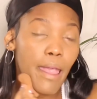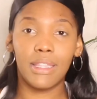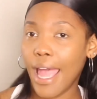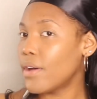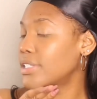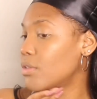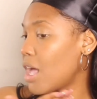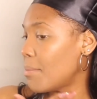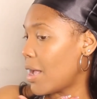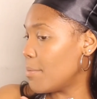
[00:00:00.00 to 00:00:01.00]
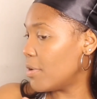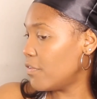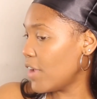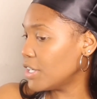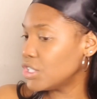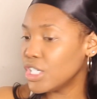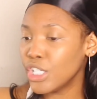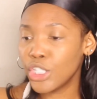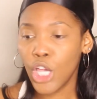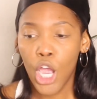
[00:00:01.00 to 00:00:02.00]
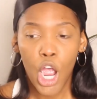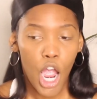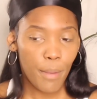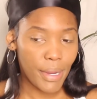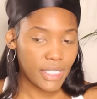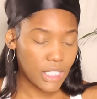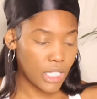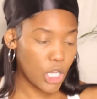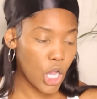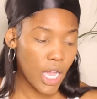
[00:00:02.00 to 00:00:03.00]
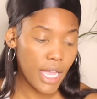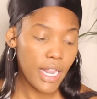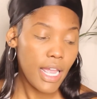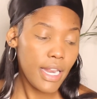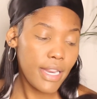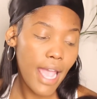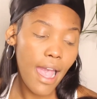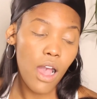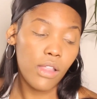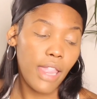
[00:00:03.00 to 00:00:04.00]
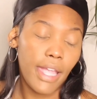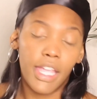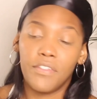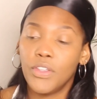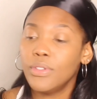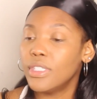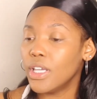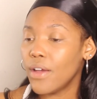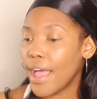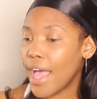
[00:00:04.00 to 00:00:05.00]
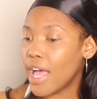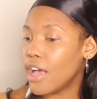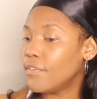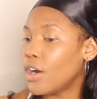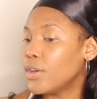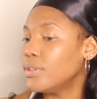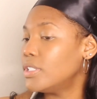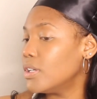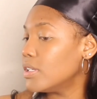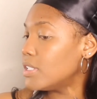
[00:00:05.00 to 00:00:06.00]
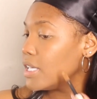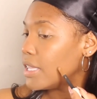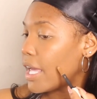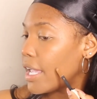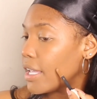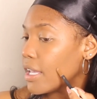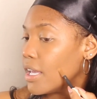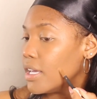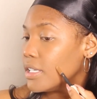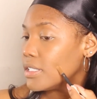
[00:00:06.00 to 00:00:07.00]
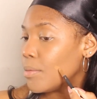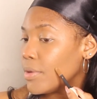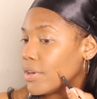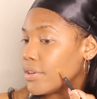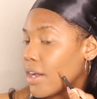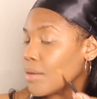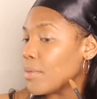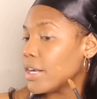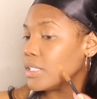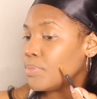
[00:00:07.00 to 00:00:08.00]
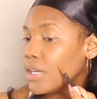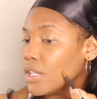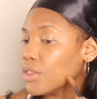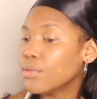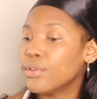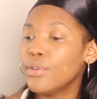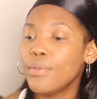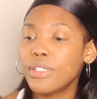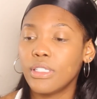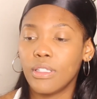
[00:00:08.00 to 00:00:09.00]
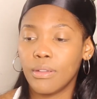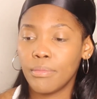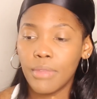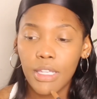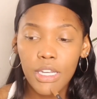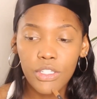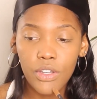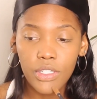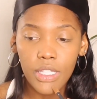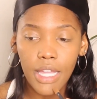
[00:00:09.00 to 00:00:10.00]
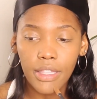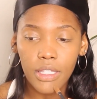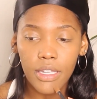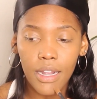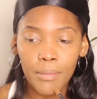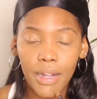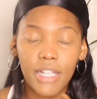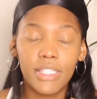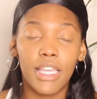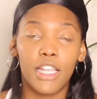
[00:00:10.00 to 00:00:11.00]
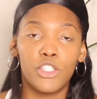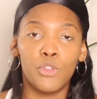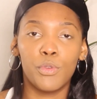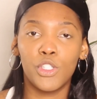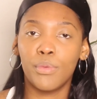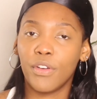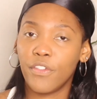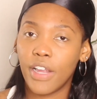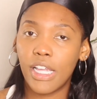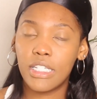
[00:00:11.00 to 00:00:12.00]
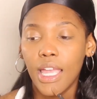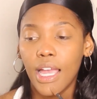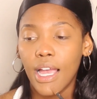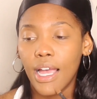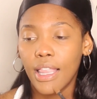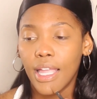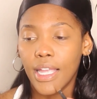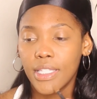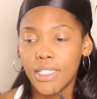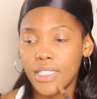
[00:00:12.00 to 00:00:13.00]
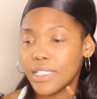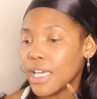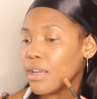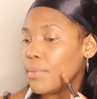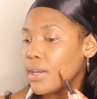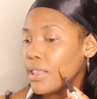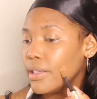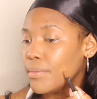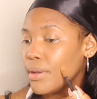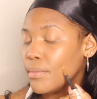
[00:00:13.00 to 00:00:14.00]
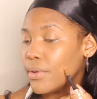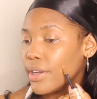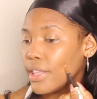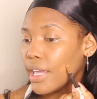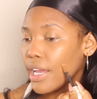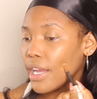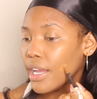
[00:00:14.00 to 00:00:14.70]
So now my imperfections are basically gone. Now, like if you still have, or you still see like some of your dark marks peeking through, which is and it's usually like the dark marks that are super fresh, I like to just kind of put a little bit more there